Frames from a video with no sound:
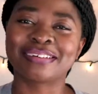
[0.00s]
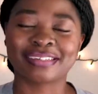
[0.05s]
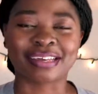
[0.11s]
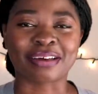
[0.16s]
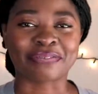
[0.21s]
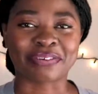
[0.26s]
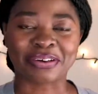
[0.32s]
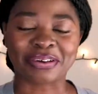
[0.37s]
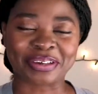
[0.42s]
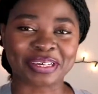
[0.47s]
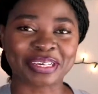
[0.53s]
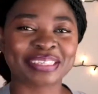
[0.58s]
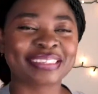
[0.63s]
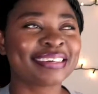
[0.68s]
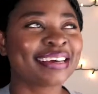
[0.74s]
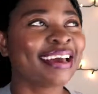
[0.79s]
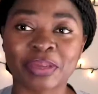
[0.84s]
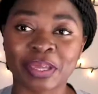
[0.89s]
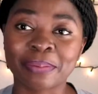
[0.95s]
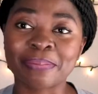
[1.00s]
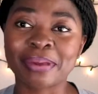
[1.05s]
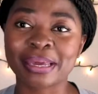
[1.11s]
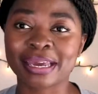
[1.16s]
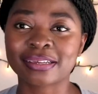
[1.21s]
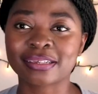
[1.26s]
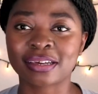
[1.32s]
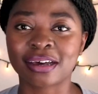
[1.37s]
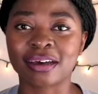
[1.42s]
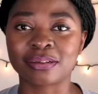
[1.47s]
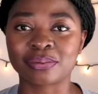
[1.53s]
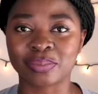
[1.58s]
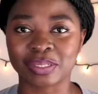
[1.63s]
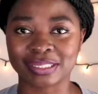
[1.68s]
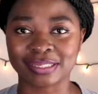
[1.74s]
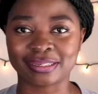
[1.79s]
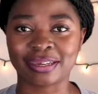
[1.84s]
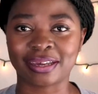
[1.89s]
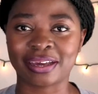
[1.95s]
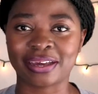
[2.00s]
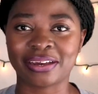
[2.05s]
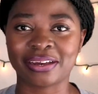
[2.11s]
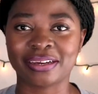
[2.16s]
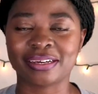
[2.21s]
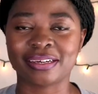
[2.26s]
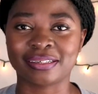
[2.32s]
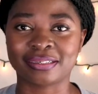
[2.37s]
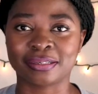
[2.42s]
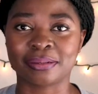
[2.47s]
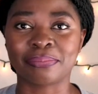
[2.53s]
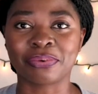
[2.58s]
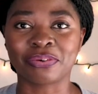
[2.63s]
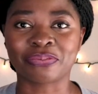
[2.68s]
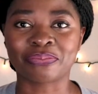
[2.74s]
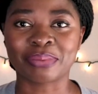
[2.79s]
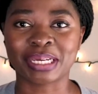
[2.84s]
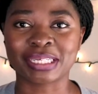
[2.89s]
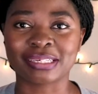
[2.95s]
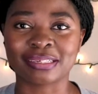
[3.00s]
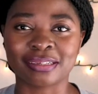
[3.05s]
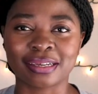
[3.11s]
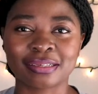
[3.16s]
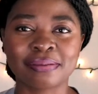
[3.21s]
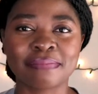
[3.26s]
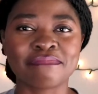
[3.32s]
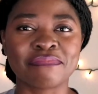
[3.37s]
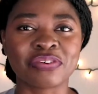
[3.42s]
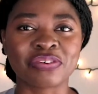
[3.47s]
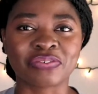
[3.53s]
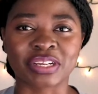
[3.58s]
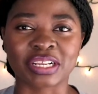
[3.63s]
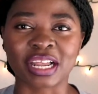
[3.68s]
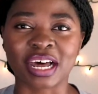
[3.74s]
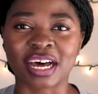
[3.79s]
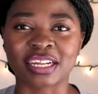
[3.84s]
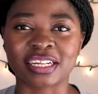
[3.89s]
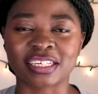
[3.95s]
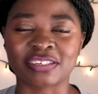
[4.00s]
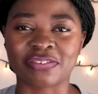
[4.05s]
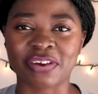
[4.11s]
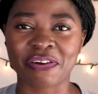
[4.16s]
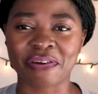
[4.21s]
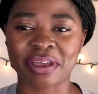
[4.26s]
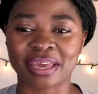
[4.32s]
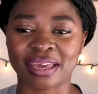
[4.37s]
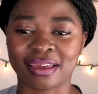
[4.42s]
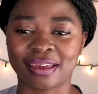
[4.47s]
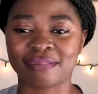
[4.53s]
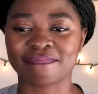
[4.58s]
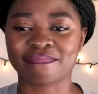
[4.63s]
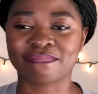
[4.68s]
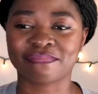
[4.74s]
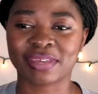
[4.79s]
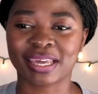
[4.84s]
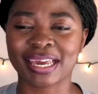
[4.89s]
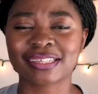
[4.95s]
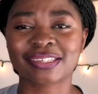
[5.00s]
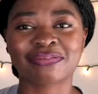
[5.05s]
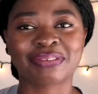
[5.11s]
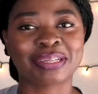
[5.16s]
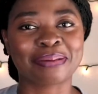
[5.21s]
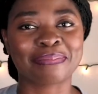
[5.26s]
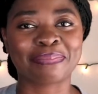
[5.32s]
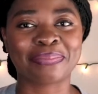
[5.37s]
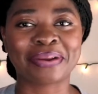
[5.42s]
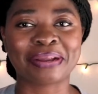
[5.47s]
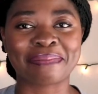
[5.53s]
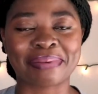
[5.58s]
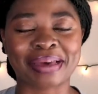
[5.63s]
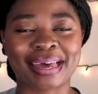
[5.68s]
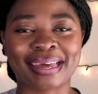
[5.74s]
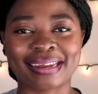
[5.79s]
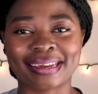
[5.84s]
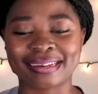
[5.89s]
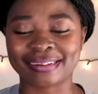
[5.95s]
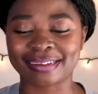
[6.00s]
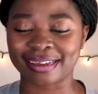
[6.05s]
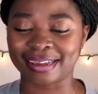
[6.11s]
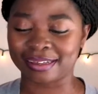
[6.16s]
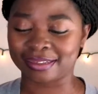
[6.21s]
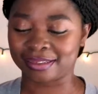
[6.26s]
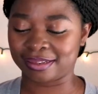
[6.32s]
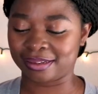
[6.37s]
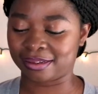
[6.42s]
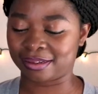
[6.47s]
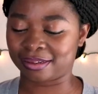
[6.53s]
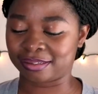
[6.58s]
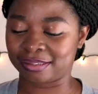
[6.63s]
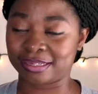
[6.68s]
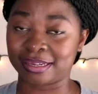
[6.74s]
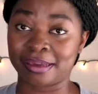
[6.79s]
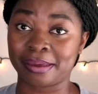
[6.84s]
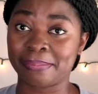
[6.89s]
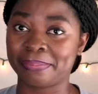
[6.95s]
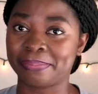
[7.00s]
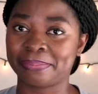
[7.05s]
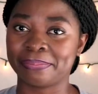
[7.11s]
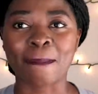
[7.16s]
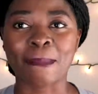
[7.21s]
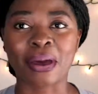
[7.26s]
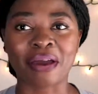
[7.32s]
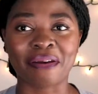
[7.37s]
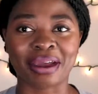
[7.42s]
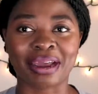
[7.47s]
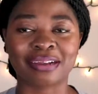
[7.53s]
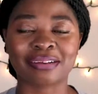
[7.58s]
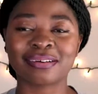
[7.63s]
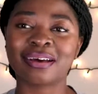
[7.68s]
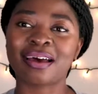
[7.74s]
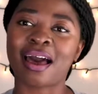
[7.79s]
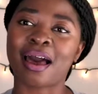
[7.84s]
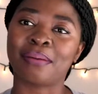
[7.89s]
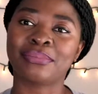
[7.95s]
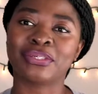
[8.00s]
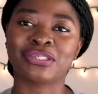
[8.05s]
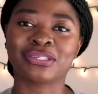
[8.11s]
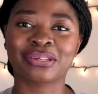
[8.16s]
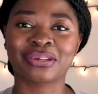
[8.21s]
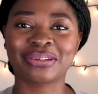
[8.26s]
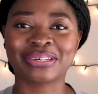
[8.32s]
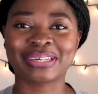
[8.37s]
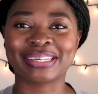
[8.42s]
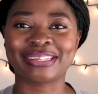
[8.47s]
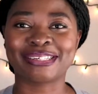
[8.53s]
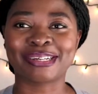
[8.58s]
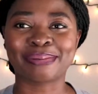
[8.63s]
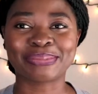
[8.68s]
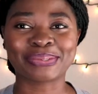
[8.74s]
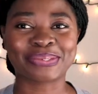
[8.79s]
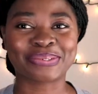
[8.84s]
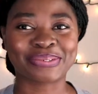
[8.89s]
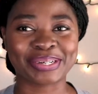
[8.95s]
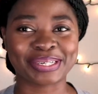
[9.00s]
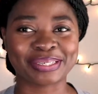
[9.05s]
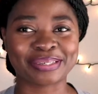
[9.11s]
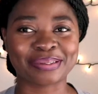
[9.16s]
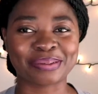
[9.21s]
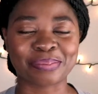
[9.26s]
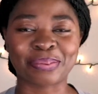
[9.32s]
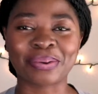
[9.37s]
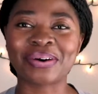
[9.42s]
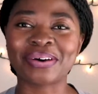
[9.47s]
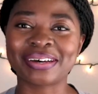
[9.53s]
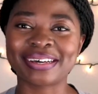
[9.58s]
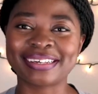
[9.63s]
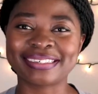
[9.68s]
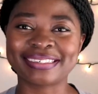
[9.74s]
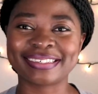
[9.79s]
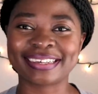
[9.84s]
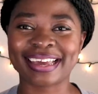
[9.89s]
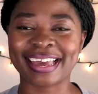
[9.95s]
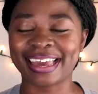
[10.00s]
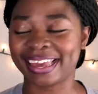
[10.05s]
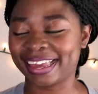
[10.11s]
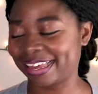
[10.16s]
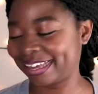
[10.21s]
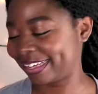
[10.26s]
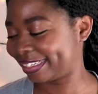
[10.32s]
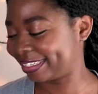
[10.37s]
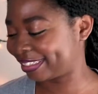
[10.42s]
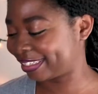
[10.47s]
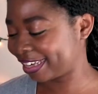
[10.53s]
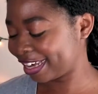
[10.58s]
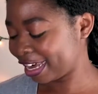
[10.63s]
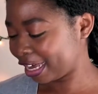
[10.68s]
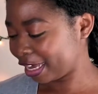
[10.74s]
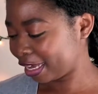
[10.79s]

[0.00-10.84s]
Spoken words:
That felt good. But the biggest con with this hair is the movement. It doesn't move a lot. It gets really pretty matted at the tip. Alright, I'm just gonna jump straight to the point and